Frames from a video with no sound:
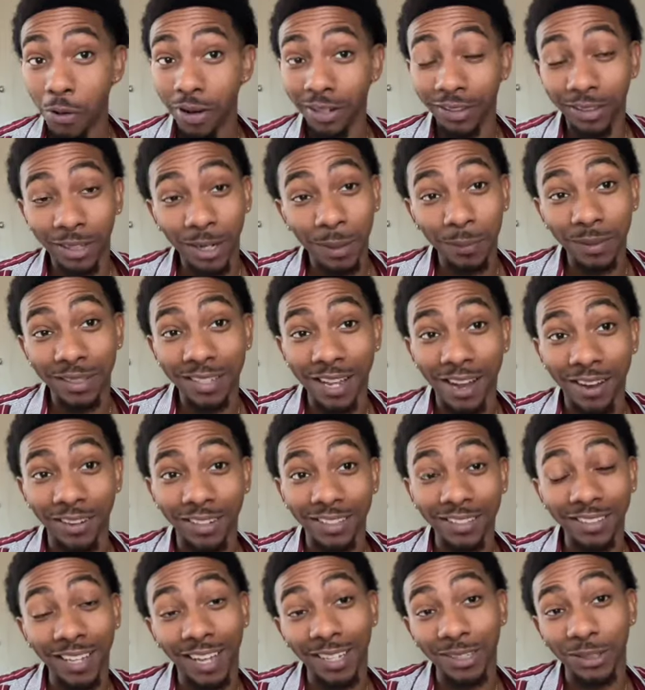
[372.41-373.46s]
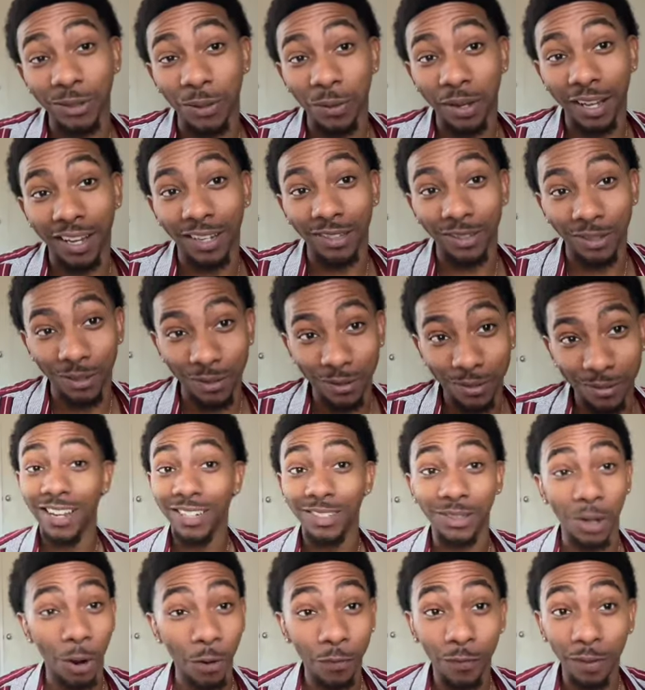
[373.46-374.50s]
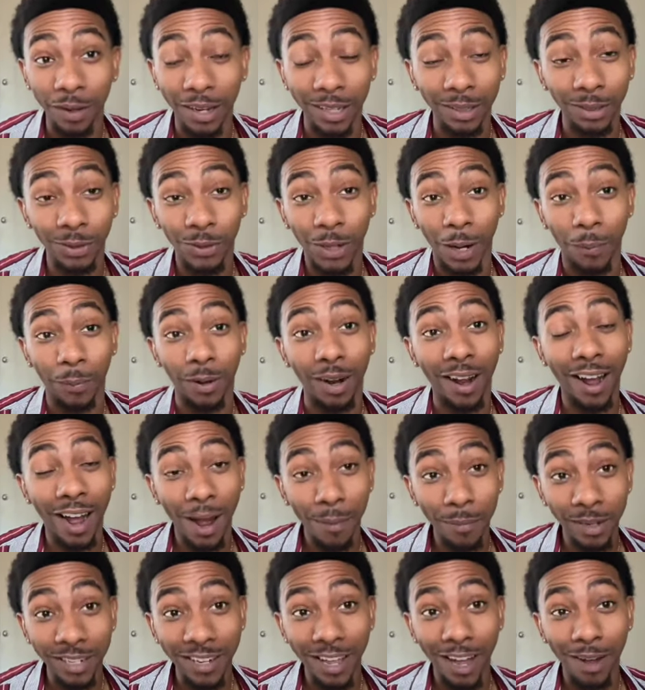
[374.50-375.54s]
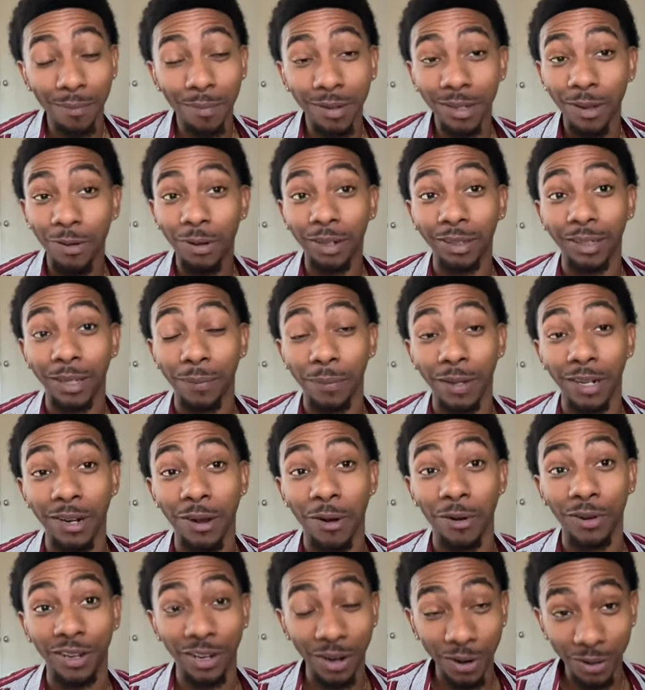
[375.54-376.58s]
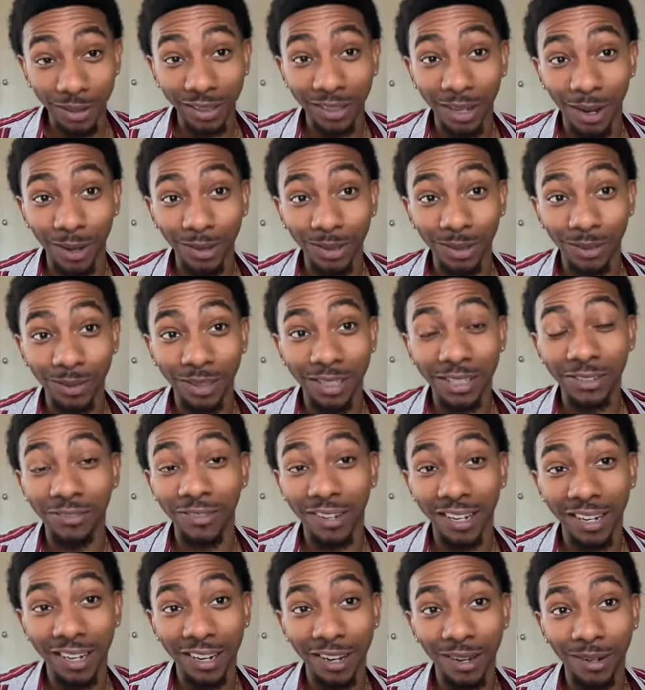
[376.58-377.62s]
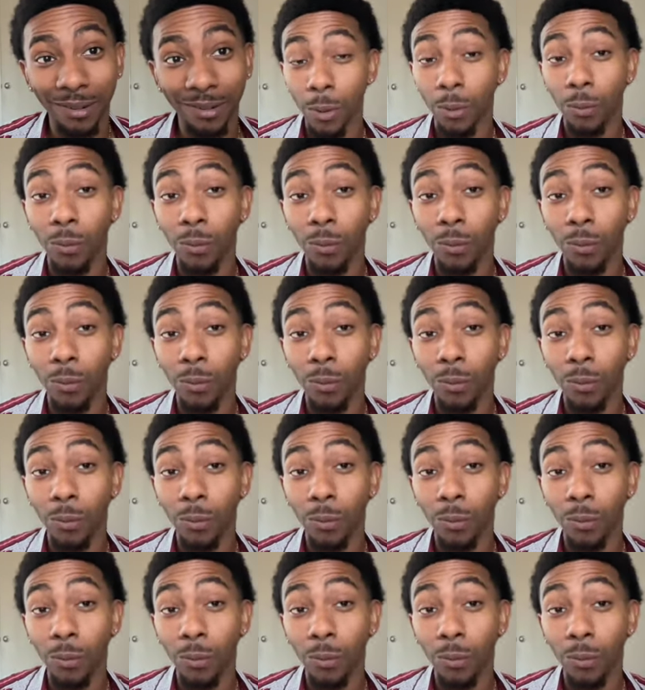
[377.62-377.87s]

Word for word: thumbs down if that's okay too. Don't forget to drop a comment down below to let me know your thoughts on this video.